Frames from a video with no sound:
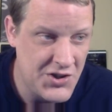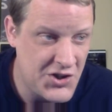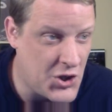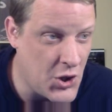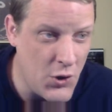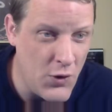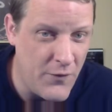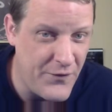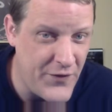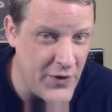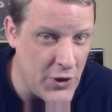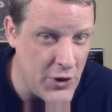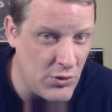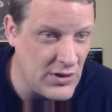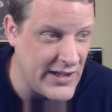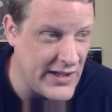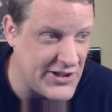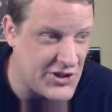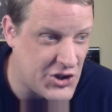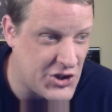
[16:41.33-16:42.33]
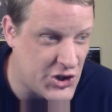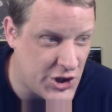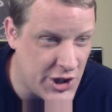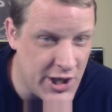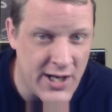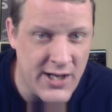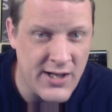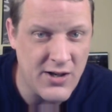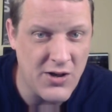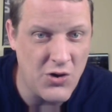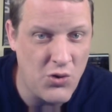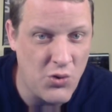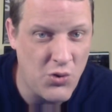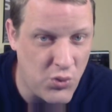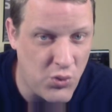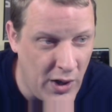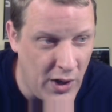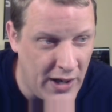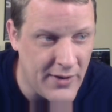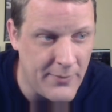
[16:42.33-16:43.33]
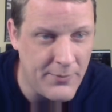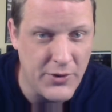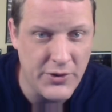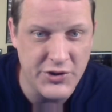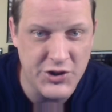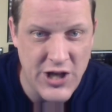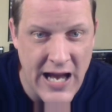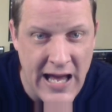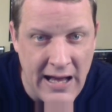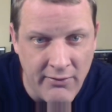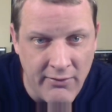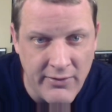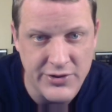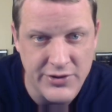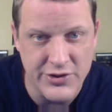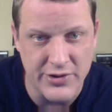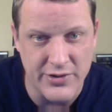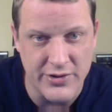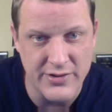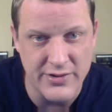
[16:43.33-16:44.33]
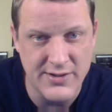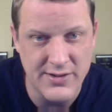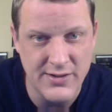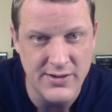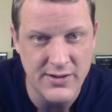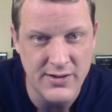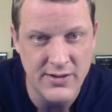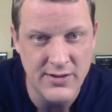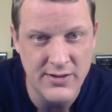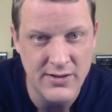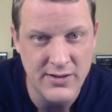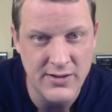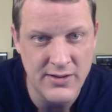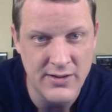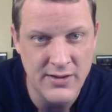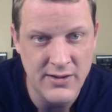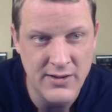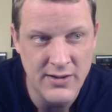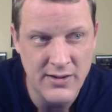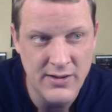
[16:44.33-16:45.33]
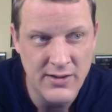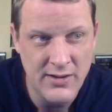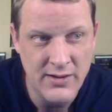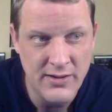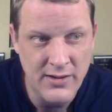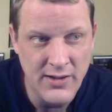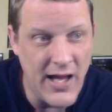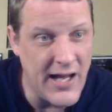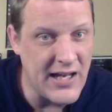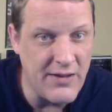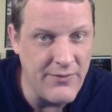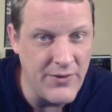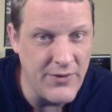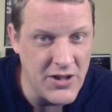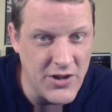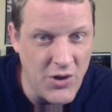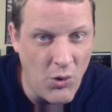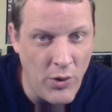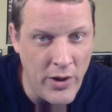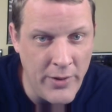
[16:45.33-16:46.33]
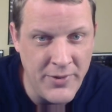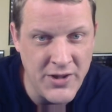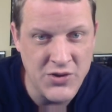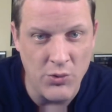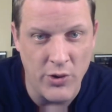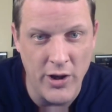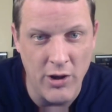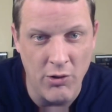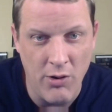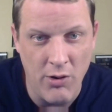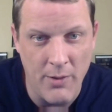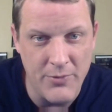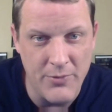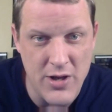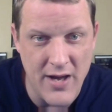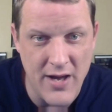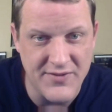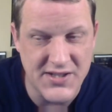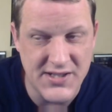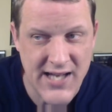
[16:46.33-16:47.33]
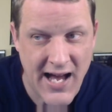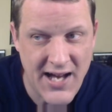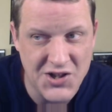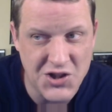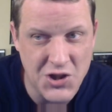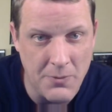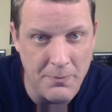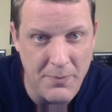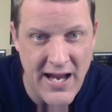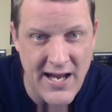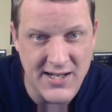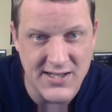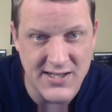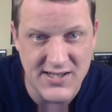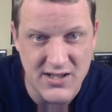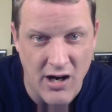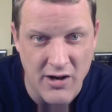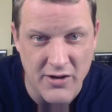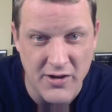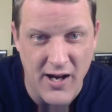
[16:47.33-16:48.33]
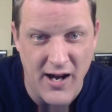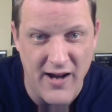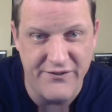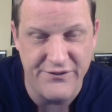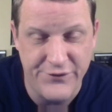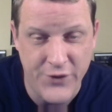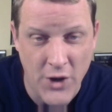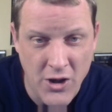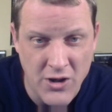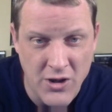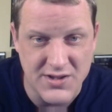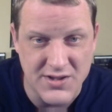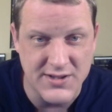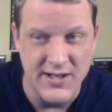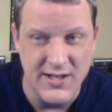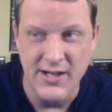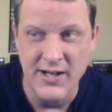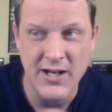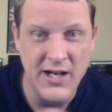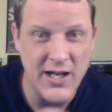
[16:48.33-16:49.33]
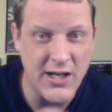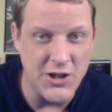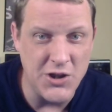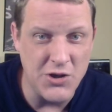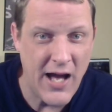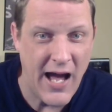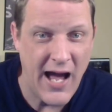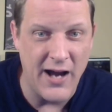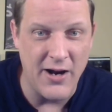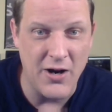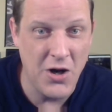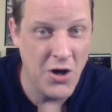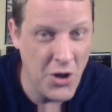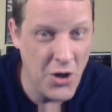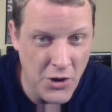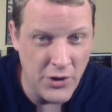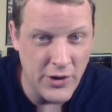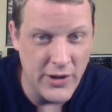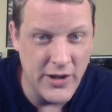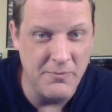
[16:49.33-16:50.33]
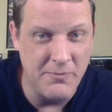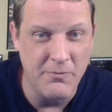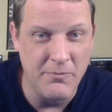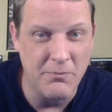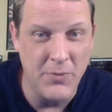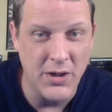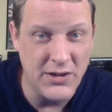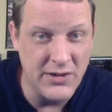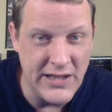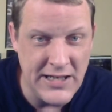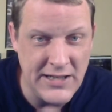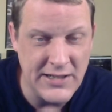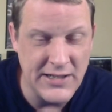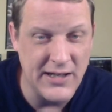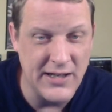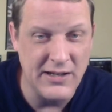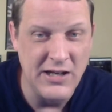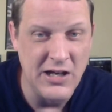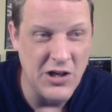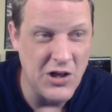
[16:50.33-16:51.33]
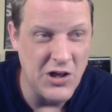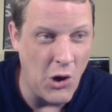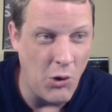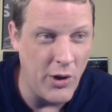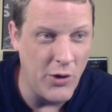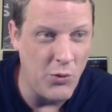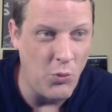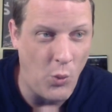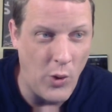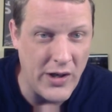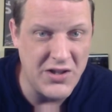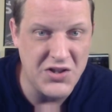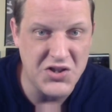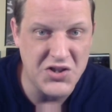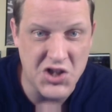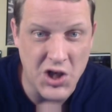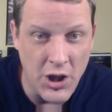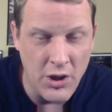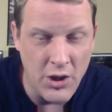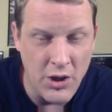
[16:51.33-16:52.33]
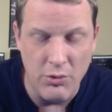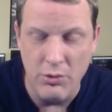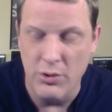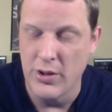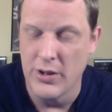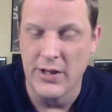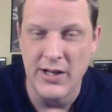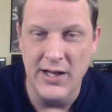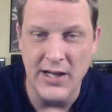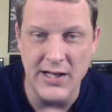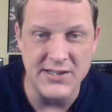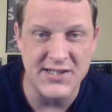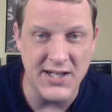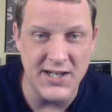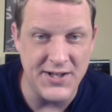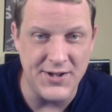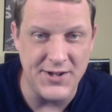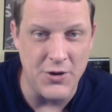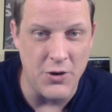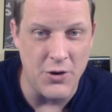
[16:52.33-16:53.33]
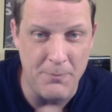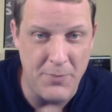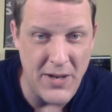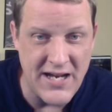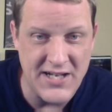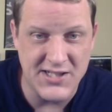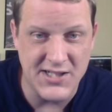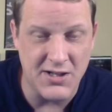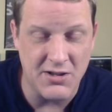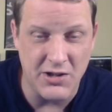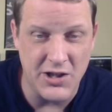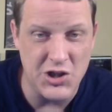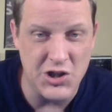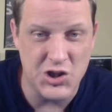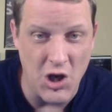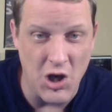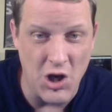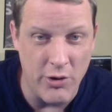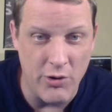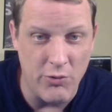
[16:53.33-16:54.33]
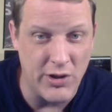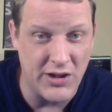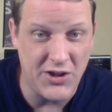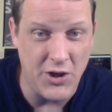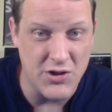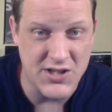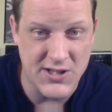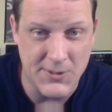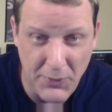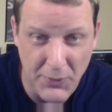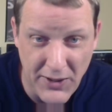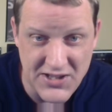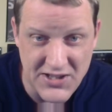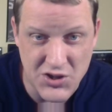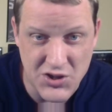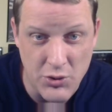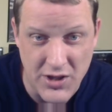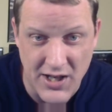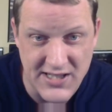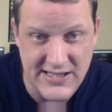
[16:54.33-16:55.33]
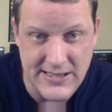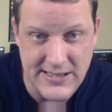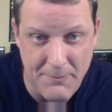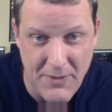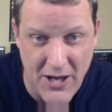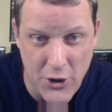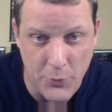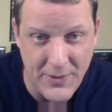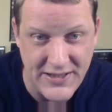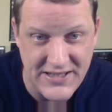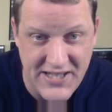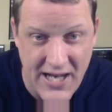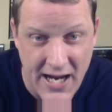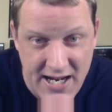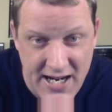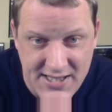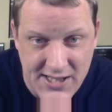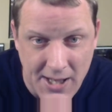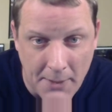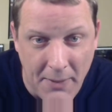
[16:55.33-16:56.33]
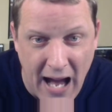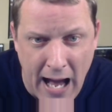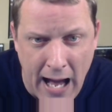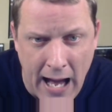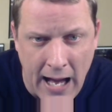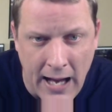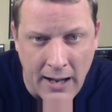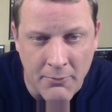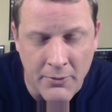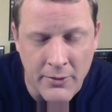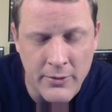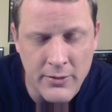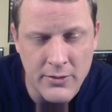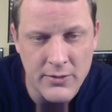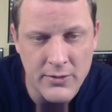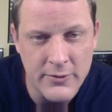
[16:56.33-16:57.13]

Too few legit, credible challengers. Like, even in the women's Royal Rumble, you have Sasha Banks start off first, and you got her and Melina going one two, and sitting there and basically showing with their splits who does the better Batista bomb.